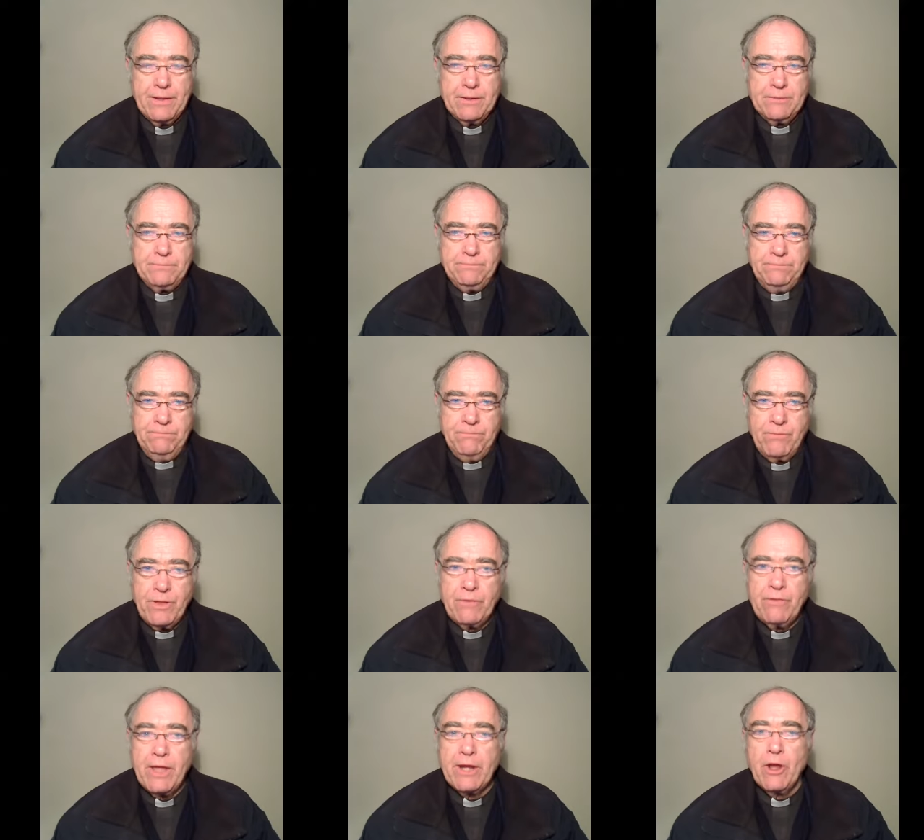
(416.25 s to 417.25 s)

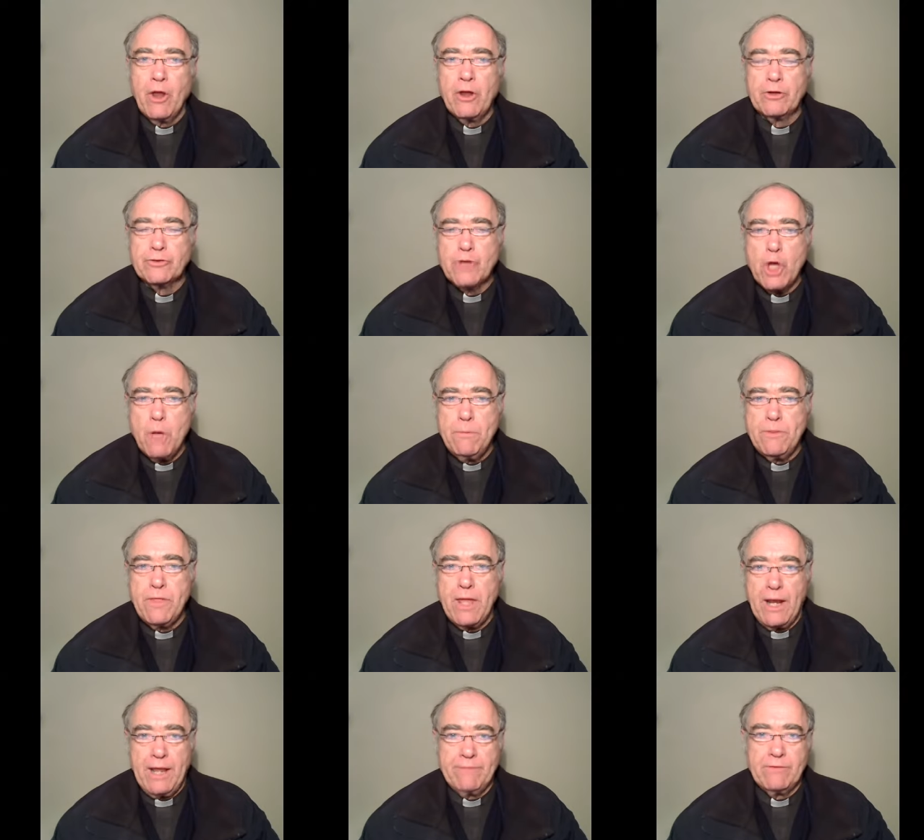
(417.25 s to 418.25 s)
And then on October the
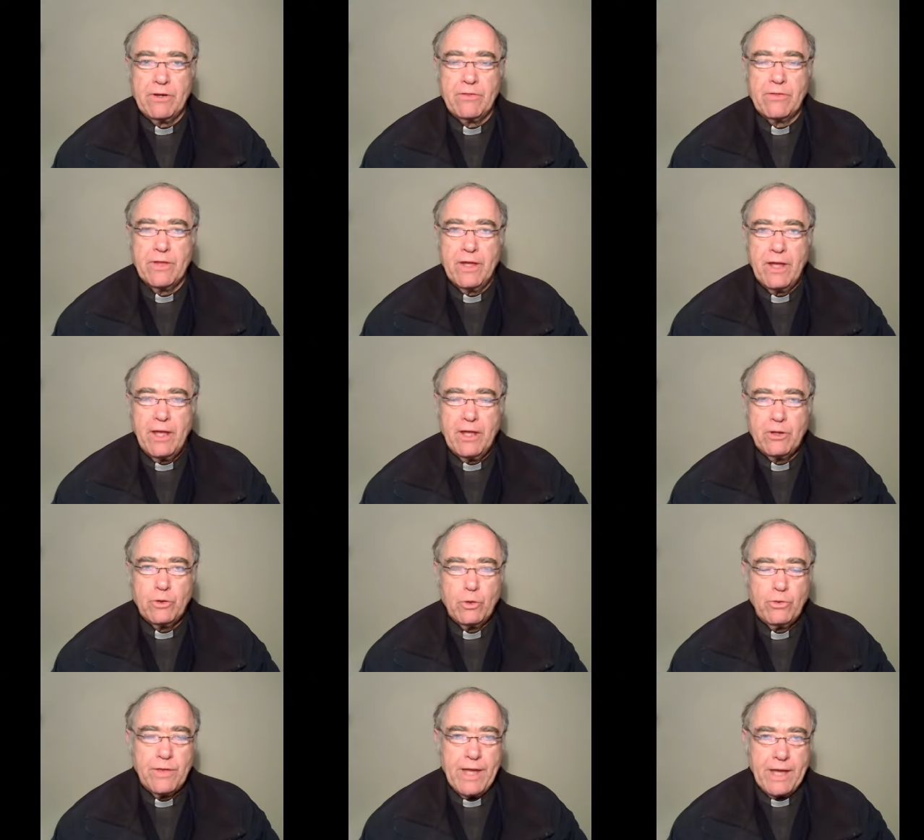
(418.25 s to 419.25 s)
11th,
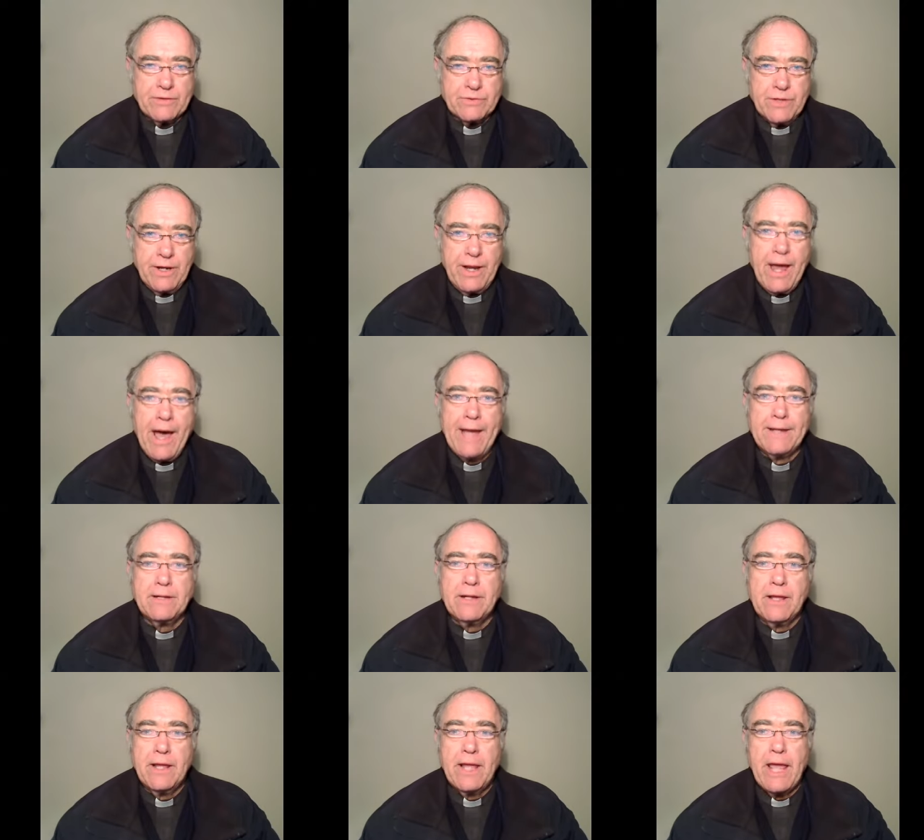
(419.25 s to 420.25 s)

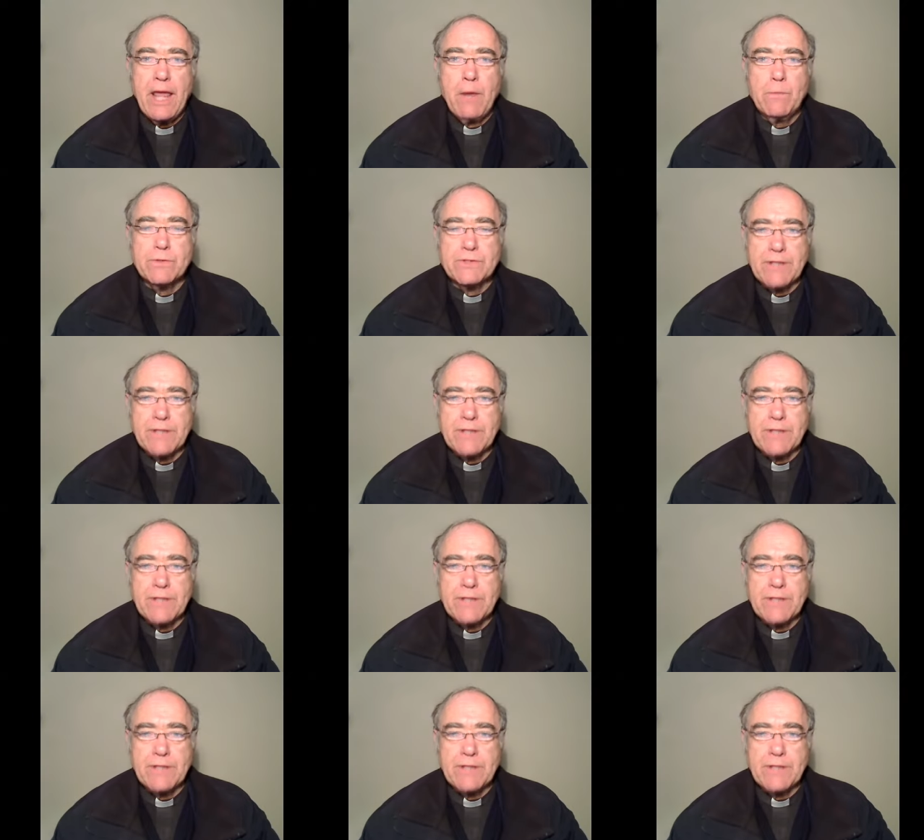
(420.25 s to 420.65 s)
2009, he was